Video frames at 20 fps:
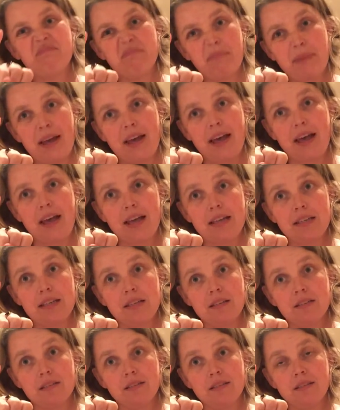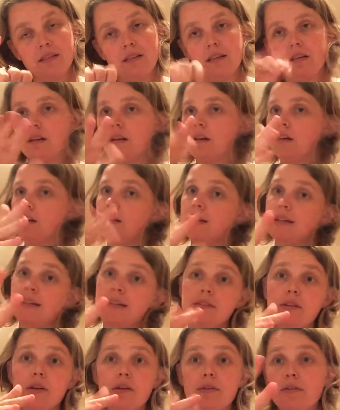bad,
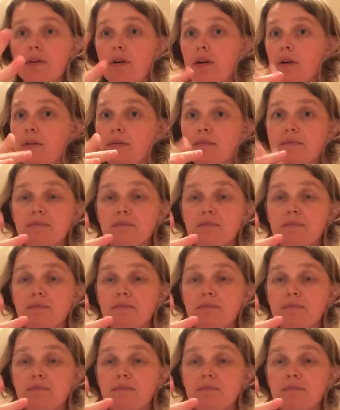so-so.